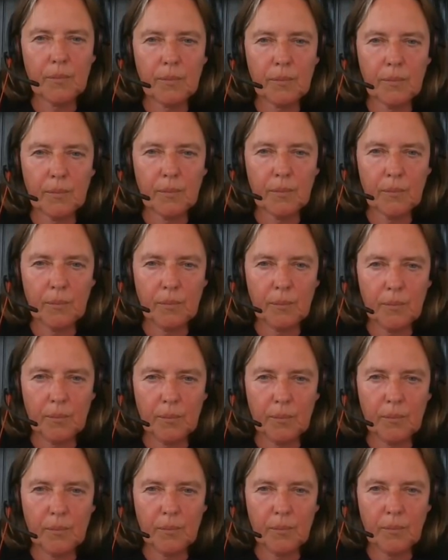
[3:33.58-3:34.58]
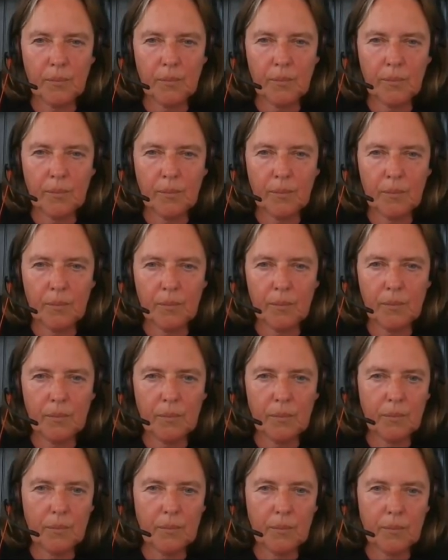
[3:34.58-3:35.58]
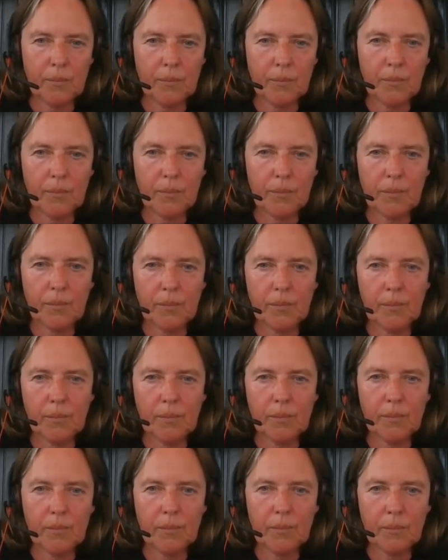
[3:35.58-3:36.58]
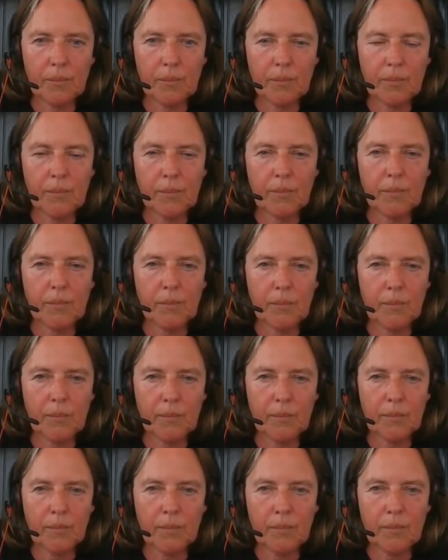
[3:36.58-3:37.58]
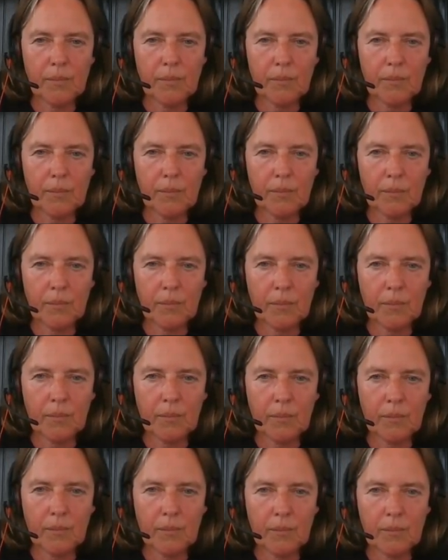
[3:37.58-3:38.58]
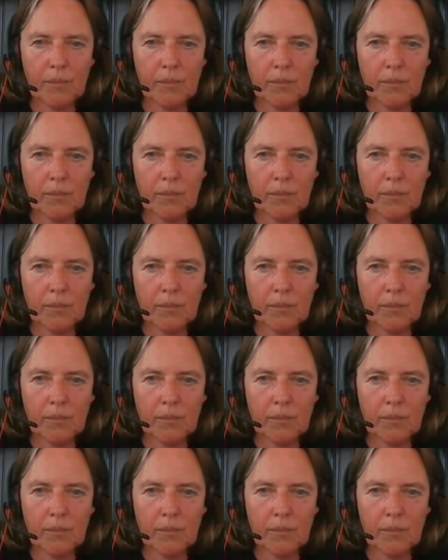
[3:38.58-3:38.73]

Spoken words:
(silent)